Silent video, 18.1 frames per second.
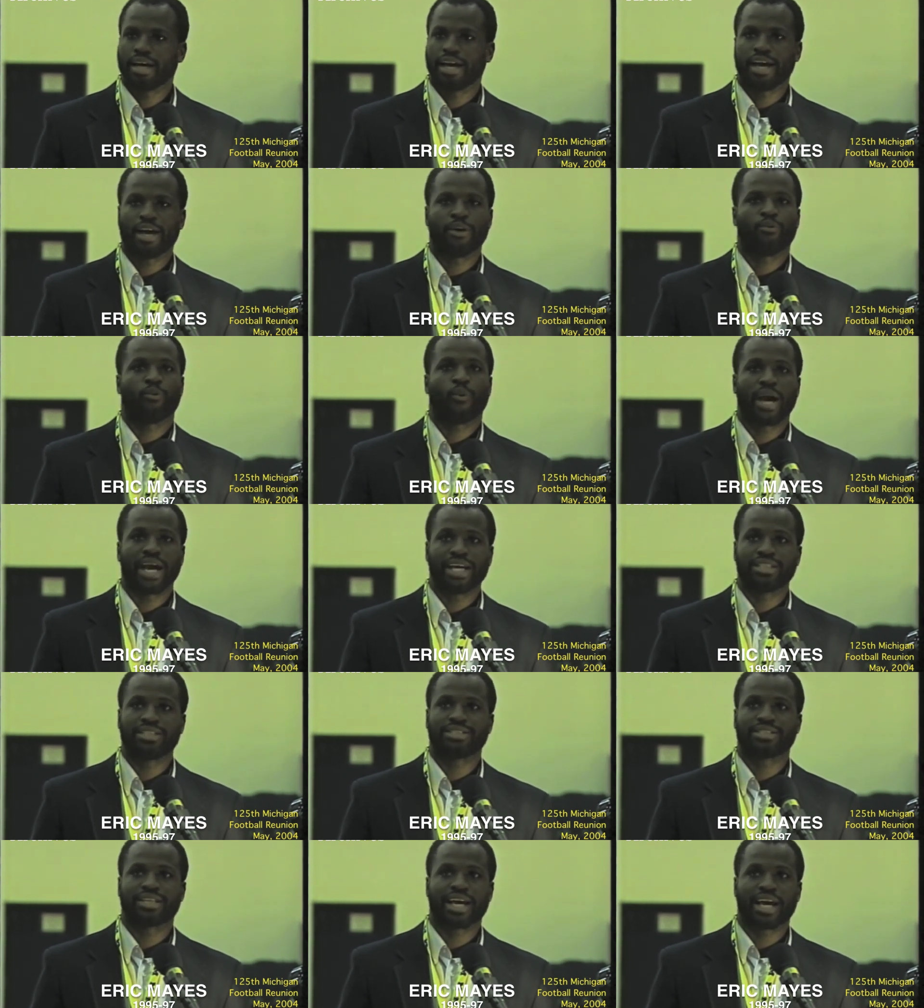and
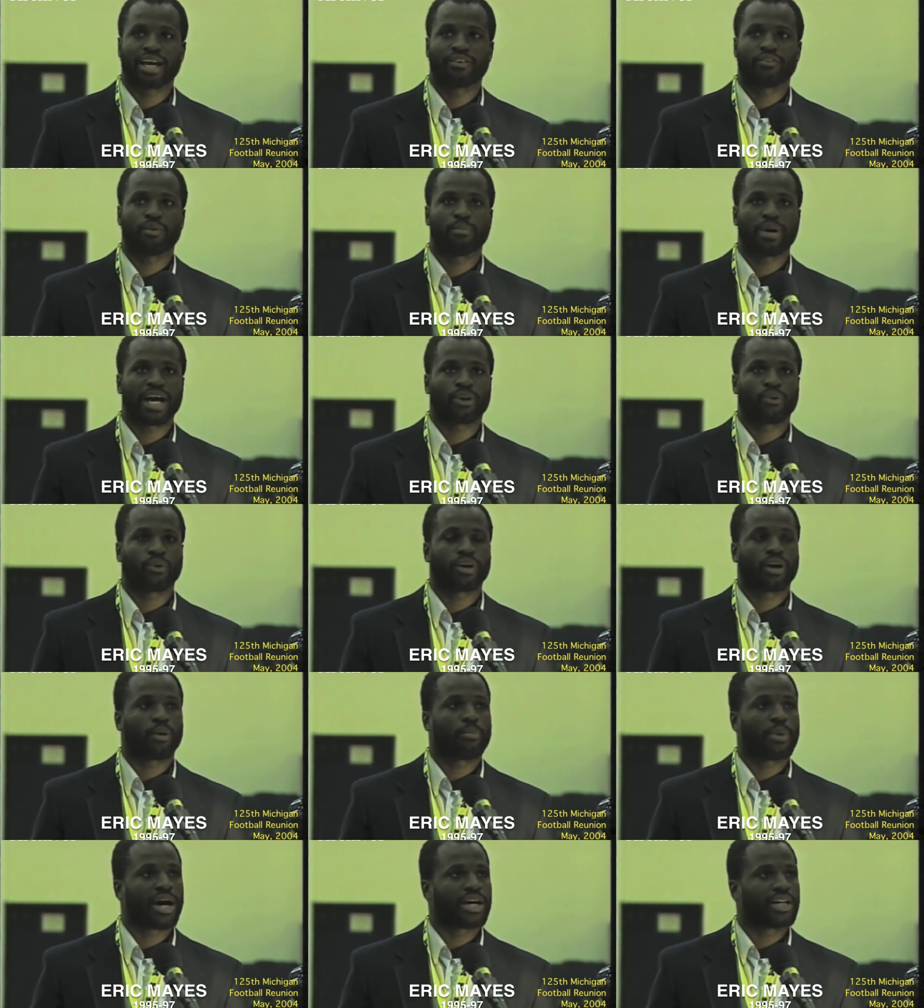wages a heck of a battle on our
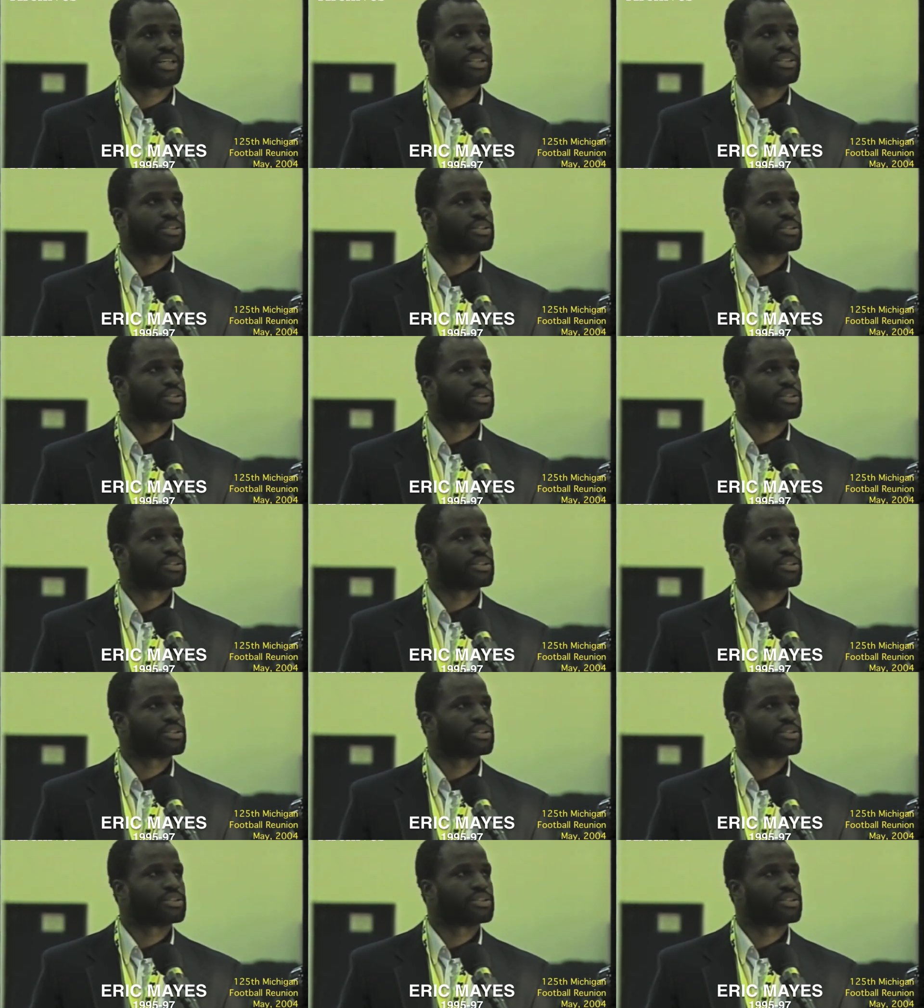bodies,